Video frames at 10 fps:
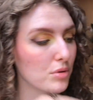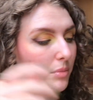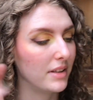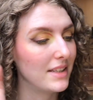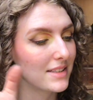
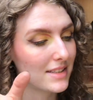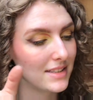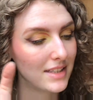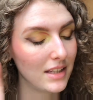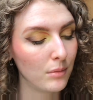But this is
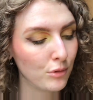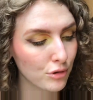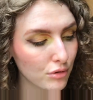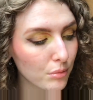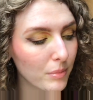the
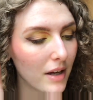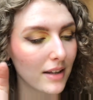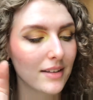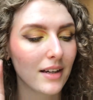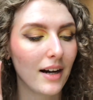Moonshroom
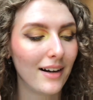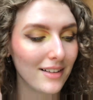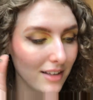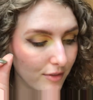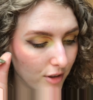palette. I
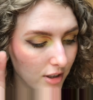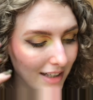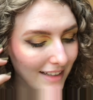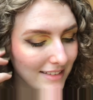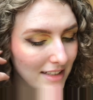love her,
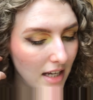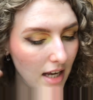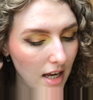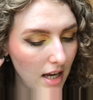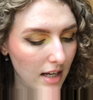and
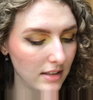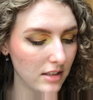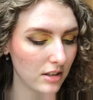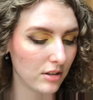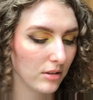
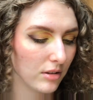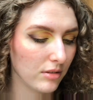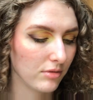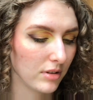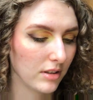there are a lot
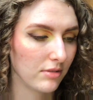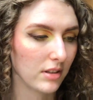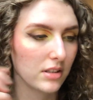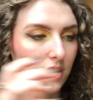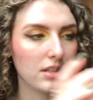of really
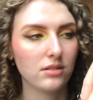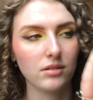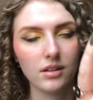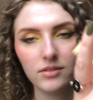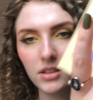fun shades. So you
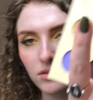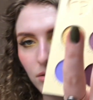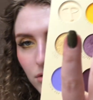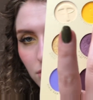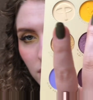have this
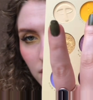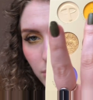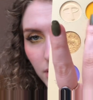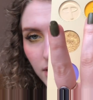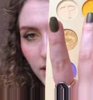really
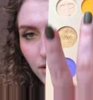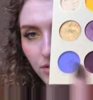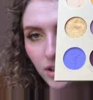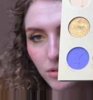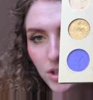bright kind of yellowy